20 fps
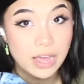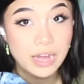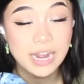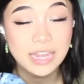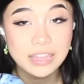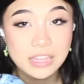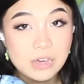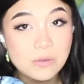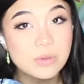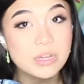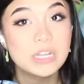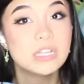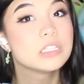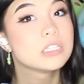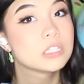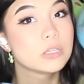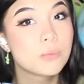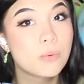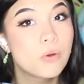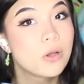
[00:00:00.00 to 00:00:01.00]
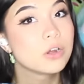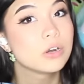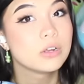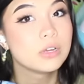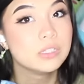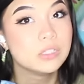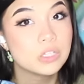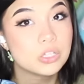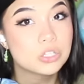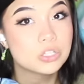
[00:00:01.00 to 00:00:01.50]
And I think we need to
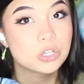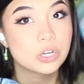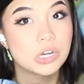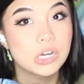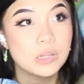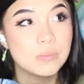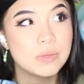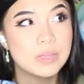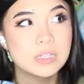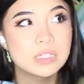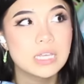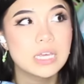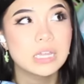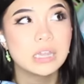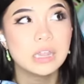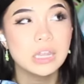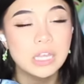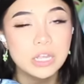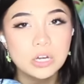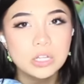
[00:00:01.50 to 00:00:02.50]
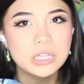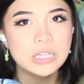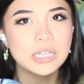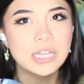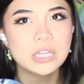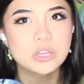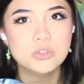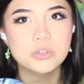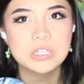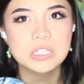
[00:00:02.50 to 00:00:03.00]
support her in this journey because like
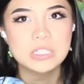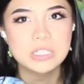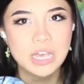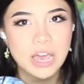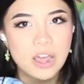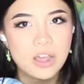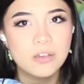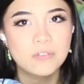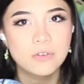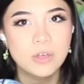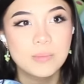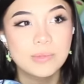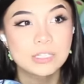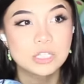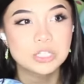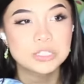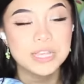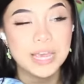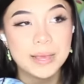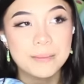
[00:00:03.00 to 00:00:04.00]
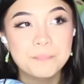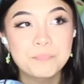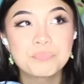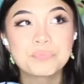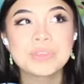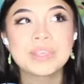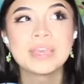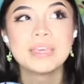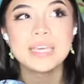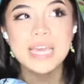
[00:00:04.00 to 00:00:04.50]
literally like through this entire film, it's just like,
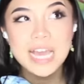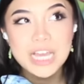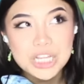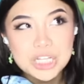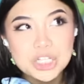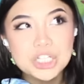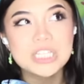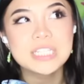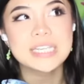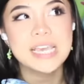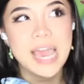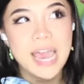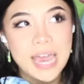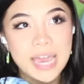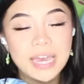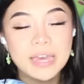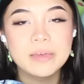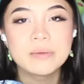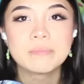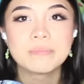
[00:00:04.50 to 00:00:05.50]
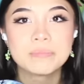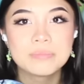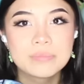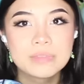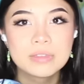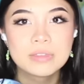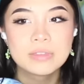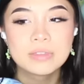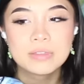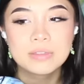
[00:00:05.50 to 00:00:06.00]
yeah, she's gay,
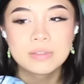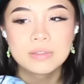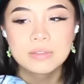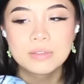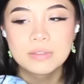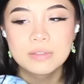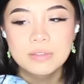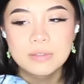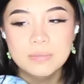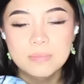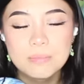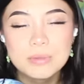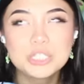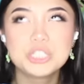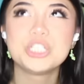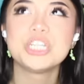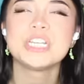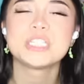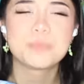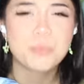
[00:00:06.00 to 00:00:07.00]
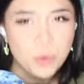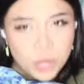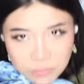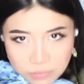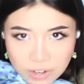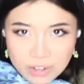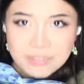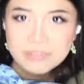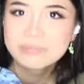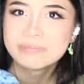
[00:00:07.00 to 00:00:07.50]
but she has a
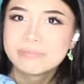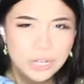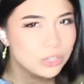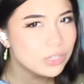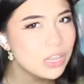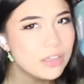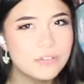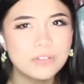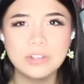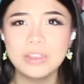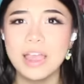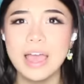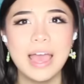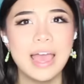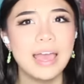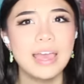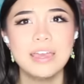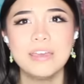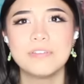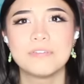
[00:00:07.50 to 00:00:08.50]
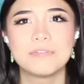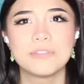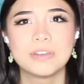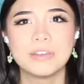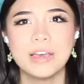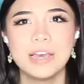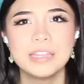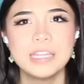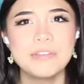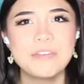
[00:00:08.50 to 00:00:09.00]
boyfriend. Let her live her
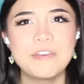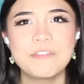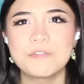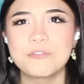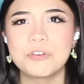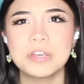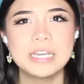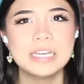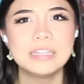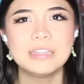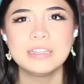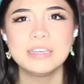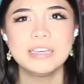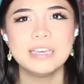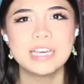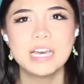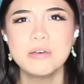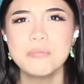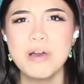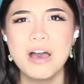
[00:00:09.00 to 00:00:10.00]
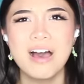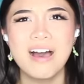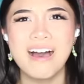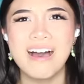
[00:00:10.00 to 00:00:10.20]
life and live it freely. Come